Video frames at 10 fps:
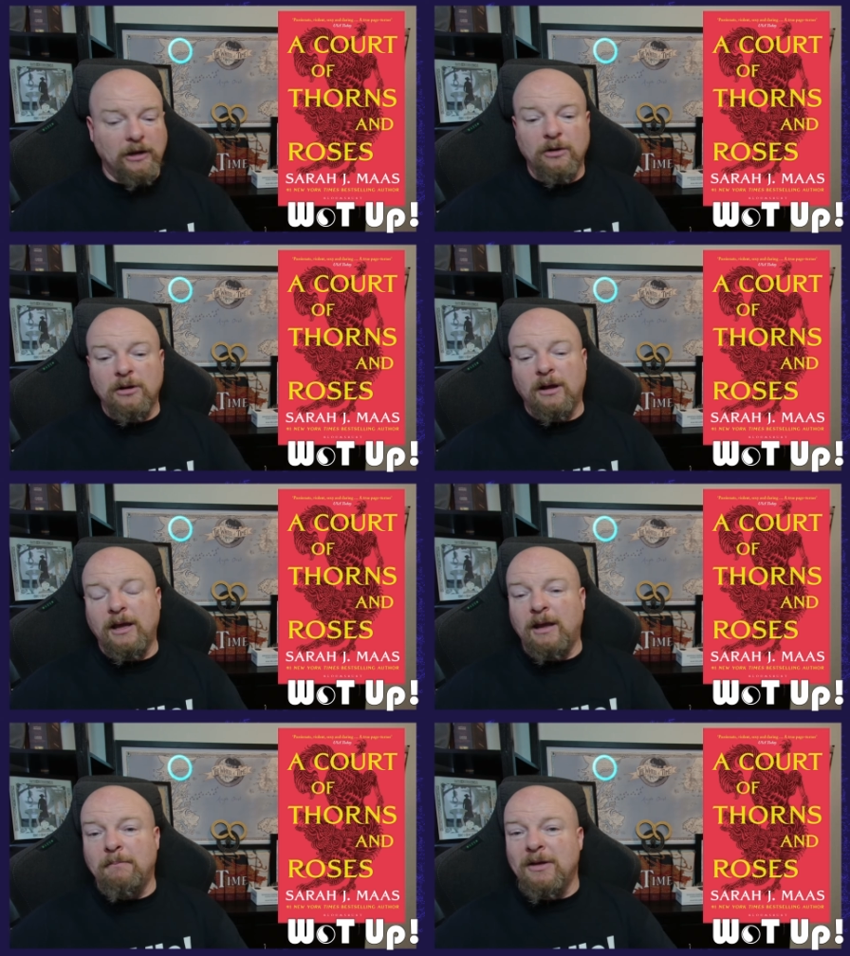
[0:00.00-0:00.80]
You're
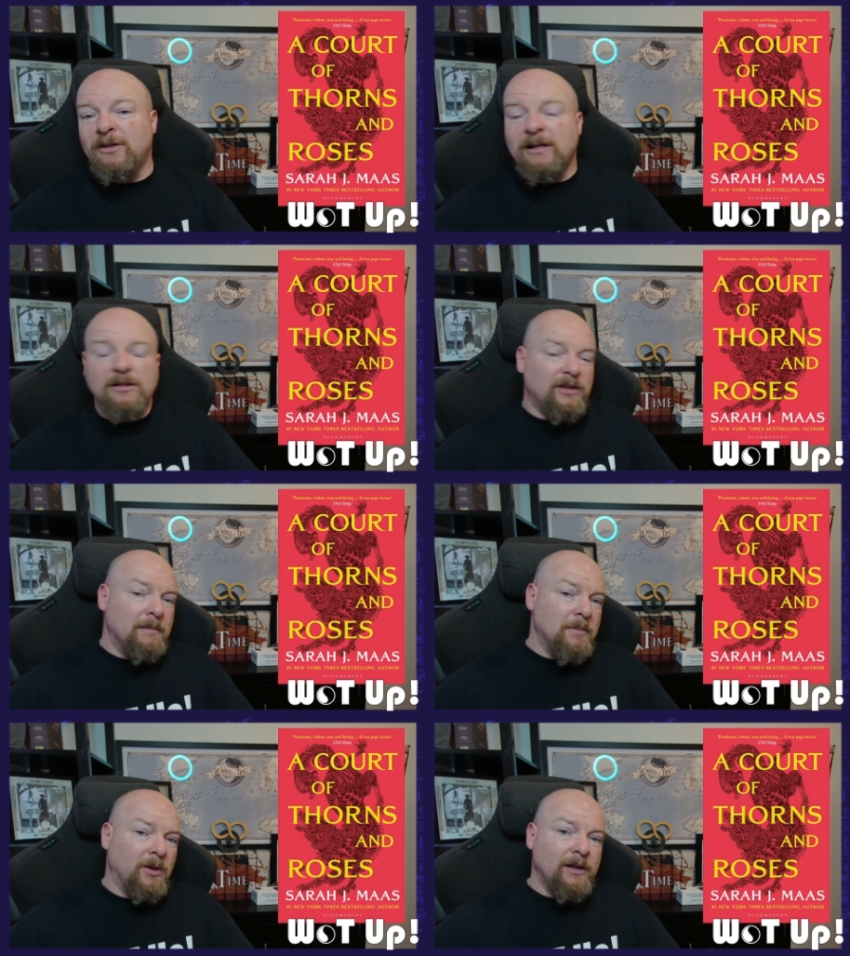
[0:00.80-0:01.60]
talking millions
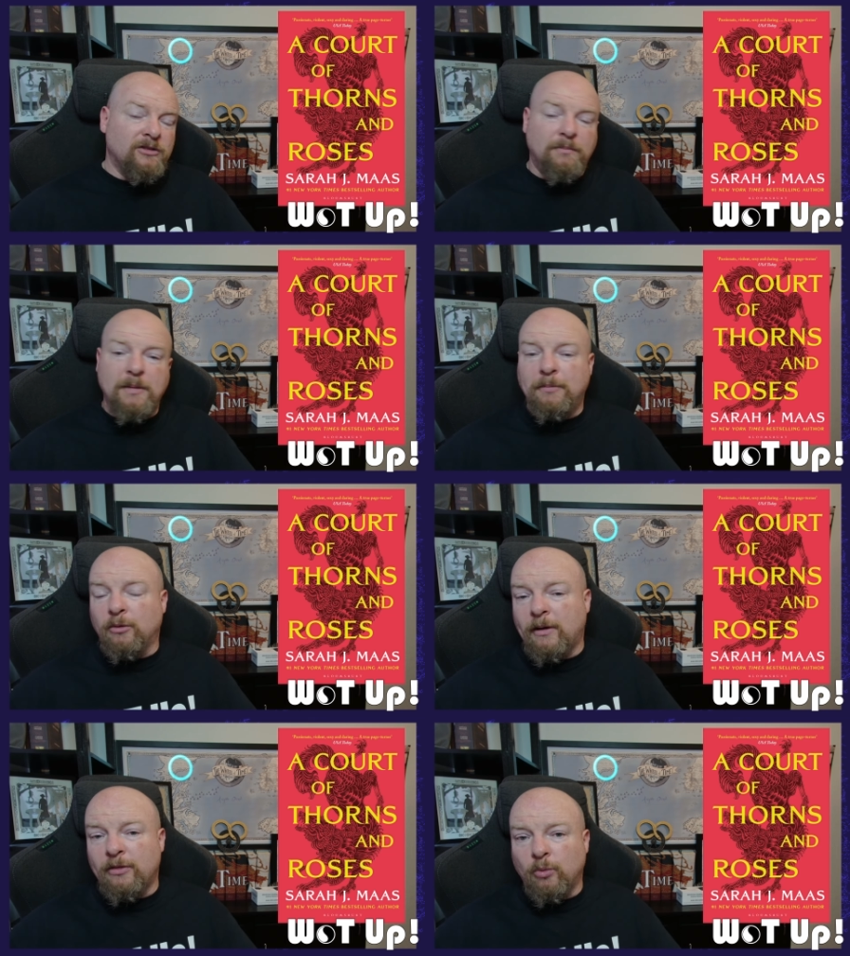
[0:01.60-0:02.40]
and millions of people
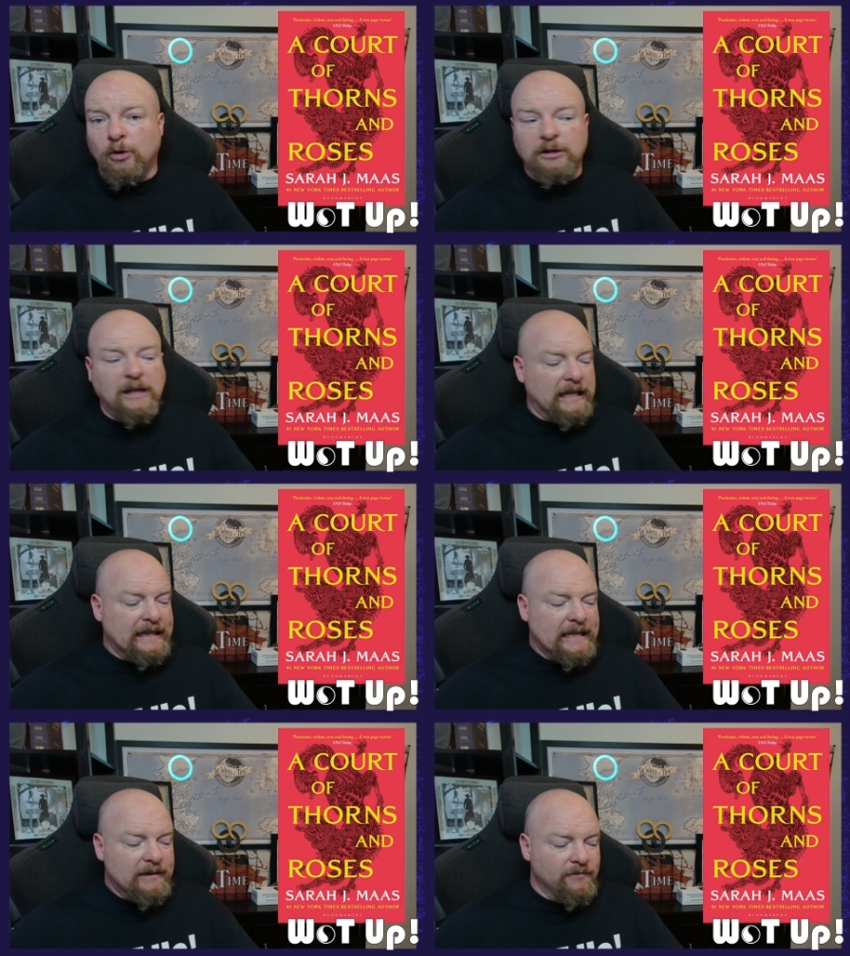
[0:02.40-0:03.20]
around the world
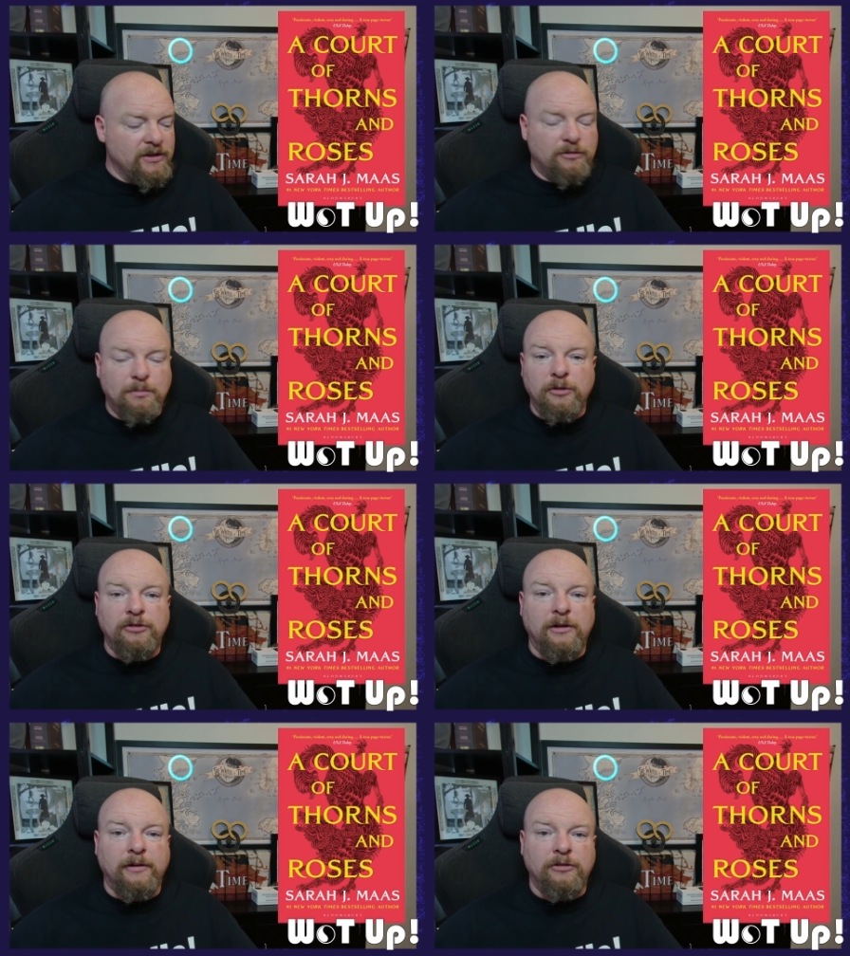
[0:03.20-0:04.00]
love these book
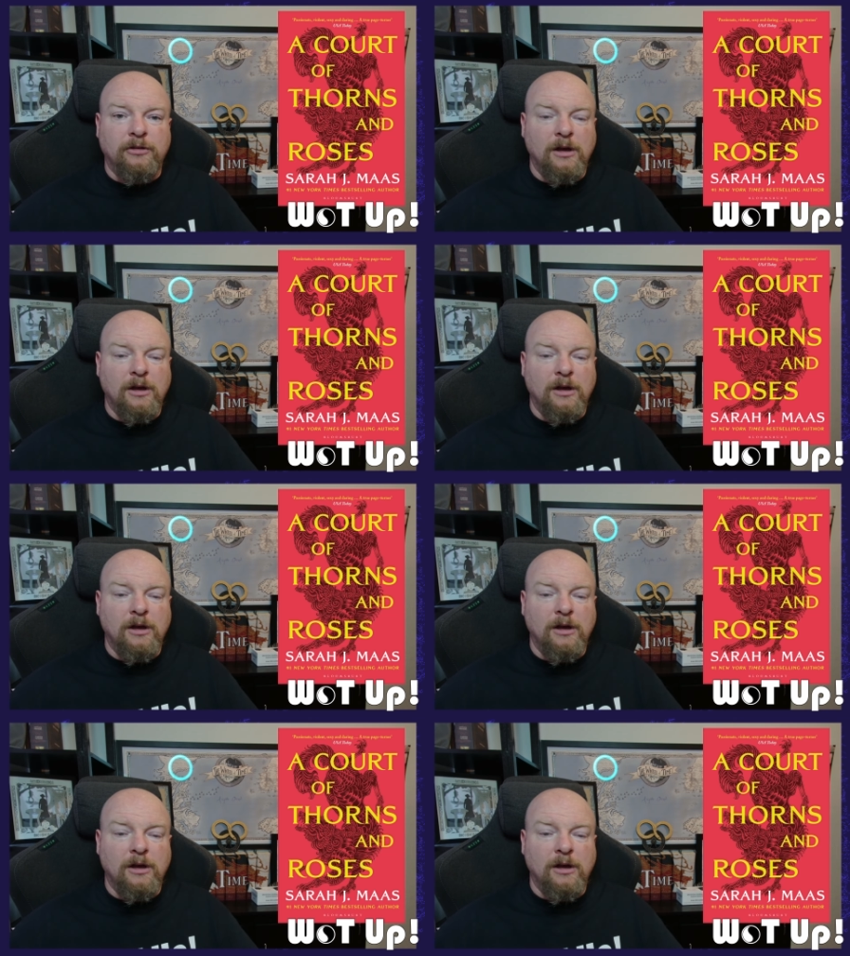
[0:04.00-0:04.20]
series.